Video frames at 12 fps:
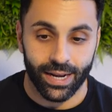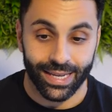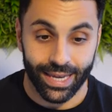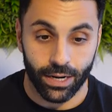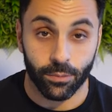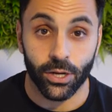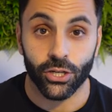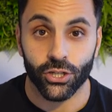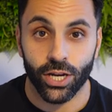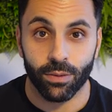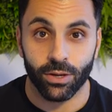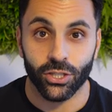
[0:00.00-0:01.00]
And again, I'm going to
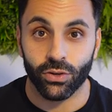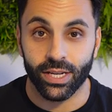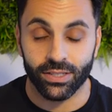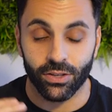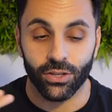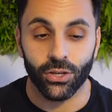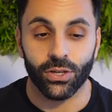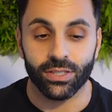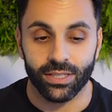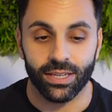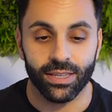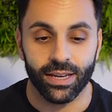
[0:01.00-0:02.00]
share my screen so that you can see